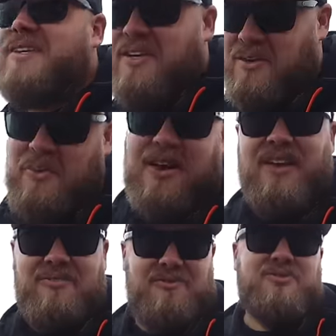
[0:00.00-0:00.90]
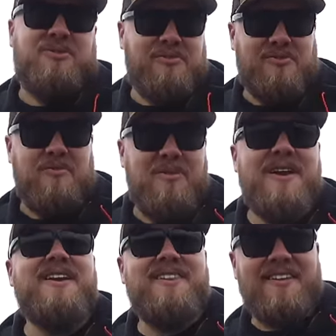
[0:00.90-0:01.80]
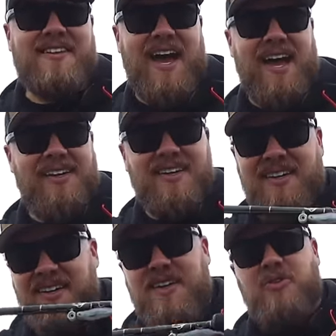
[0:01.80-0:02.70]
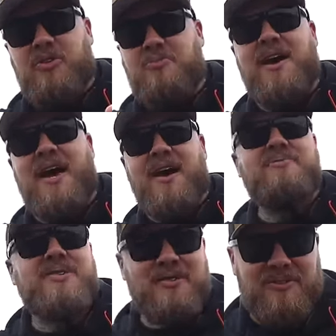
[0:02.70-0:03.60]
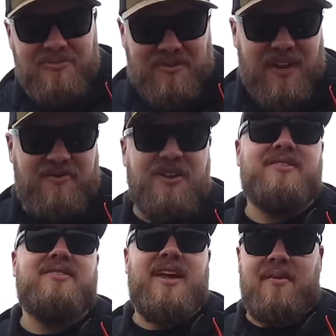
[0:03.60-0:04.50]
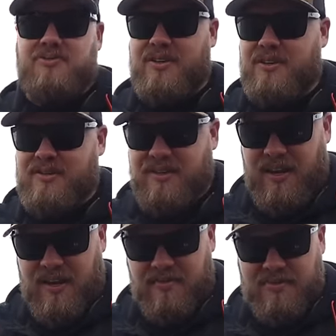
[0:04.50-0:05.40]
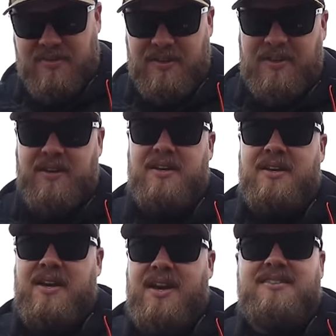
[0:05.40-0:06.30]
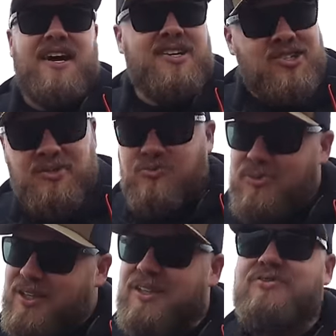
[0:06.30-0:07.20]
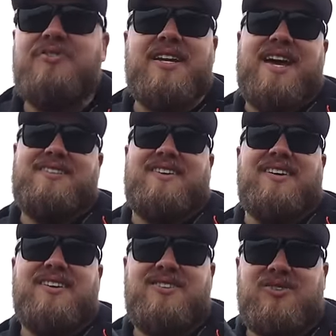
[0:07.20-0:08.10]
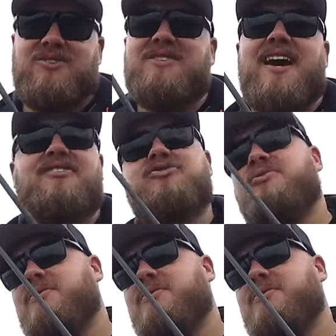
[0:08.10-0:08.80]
in walleye fishing for me than that. One of my absolute favorite snap jigging setups is actually really finessey. So there's kind of two